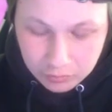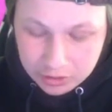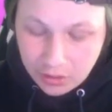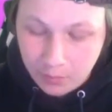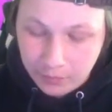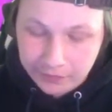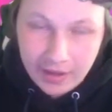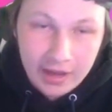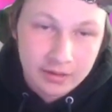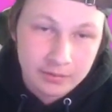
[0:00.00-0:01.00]
dealing with
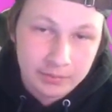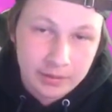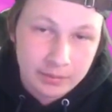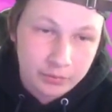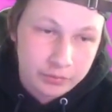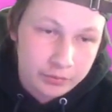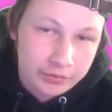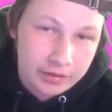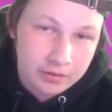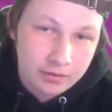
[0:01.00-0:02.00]
that and being able to deal with
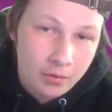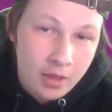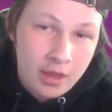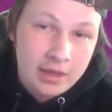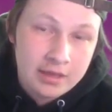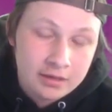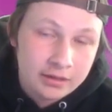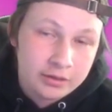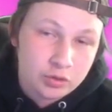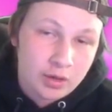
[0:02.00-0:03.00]
that. So he's going to
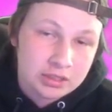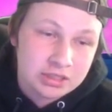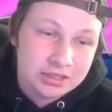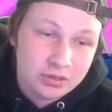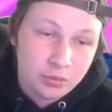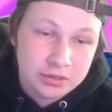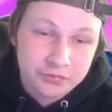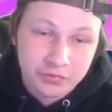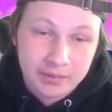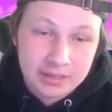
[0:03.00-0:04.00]
lead Jirachi. No reason
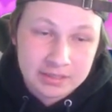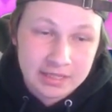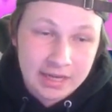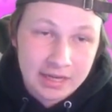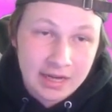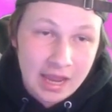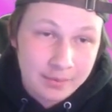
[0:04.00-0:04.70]
for me to stay in. I'm